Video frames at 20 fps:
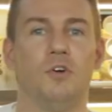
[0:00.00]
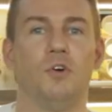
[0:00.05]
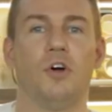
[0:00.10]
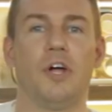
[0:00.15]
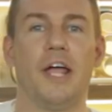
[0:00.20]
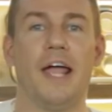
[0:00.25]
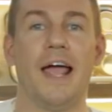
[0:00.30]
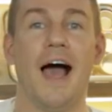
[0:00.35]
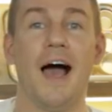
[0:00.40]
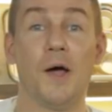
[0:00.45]

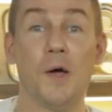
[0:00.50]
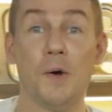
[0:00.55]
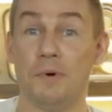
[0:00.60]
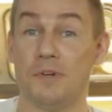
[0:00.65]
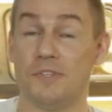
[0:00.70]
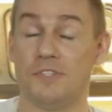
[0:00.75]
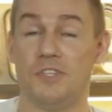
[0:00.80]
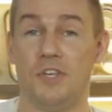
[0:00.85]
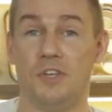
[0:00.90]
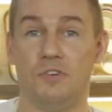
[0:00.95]
Cooking. Ako
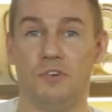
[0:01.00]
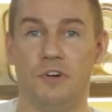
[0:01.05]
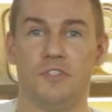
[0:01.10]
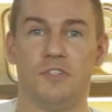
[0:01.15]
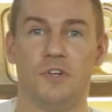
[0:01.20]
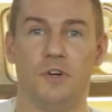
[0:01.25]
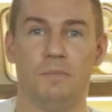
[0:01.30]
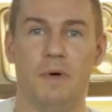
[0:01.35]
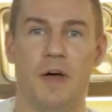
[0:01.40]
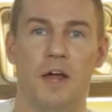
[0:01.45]
po si
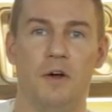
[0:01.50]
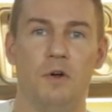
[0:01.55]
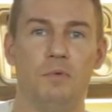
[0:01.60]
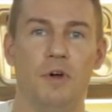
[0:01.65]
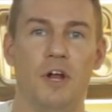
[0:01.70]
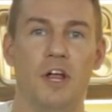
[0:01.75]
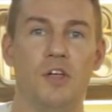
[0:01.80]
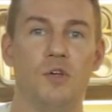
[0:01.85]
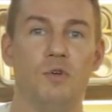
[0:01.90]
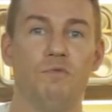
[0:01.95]
Chris Urbano,
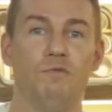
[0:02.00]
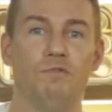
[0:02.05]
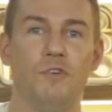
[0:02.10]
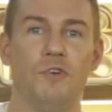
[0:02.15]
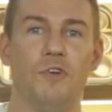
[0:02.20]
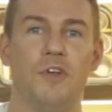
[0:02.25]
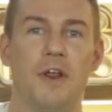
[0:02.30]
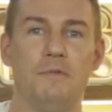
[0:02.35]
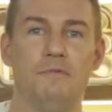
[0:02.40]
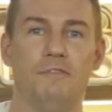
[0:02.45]
bringing you
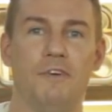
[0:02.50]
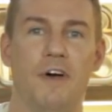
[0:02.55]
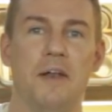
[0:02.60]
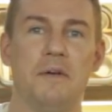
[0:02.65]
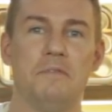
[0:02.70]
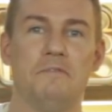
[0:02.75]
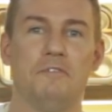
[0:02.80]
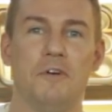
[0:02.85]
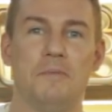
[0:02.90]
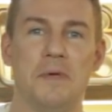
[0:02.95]
food and
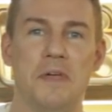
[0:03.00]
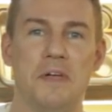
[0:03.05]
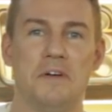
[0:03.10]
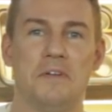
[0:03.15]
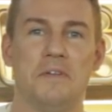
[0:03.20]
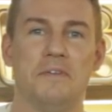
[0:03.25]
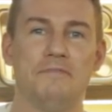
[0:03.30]
fun from here in the